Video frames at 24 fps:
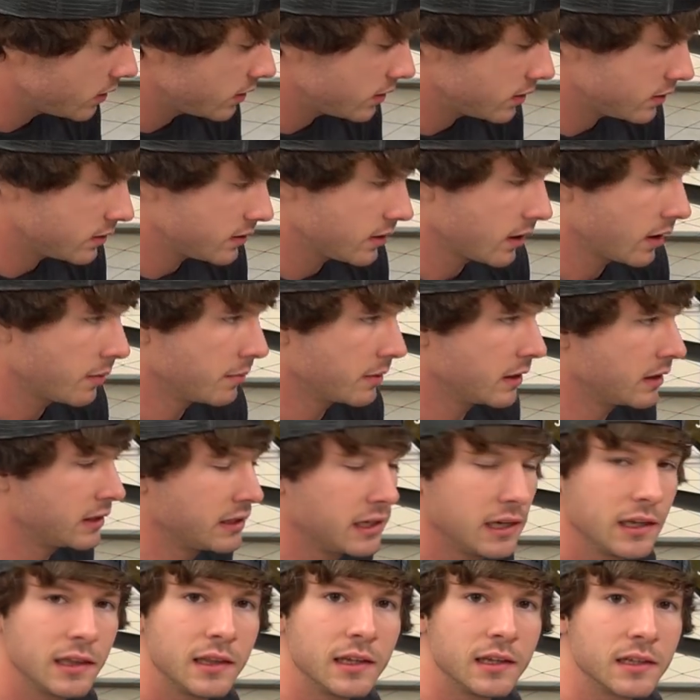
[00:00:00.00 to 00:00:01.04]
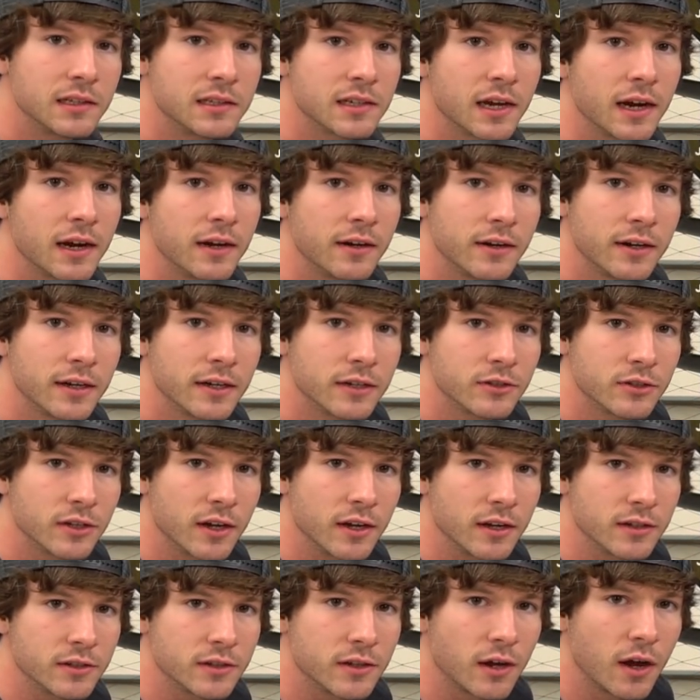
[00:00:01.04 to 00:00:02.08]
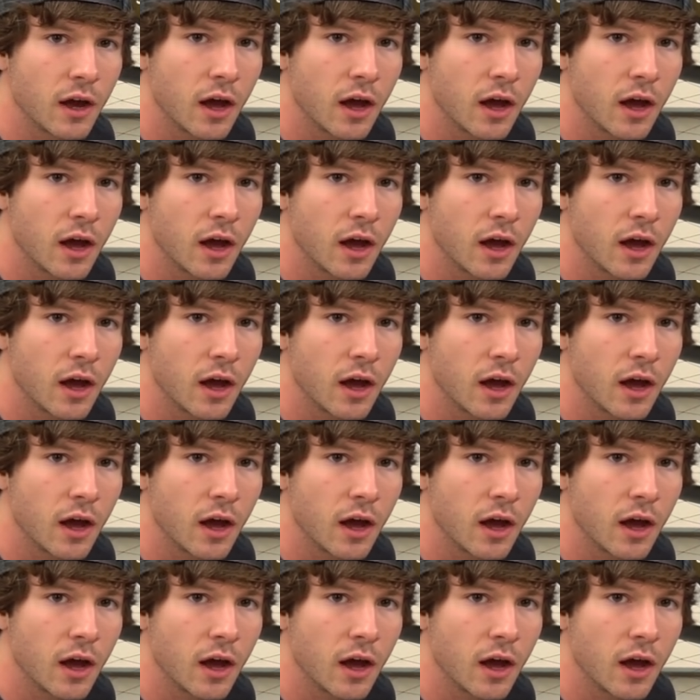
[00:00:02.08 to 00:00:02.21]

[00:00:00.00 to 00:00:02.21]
is I'm gonna take the entire exhaust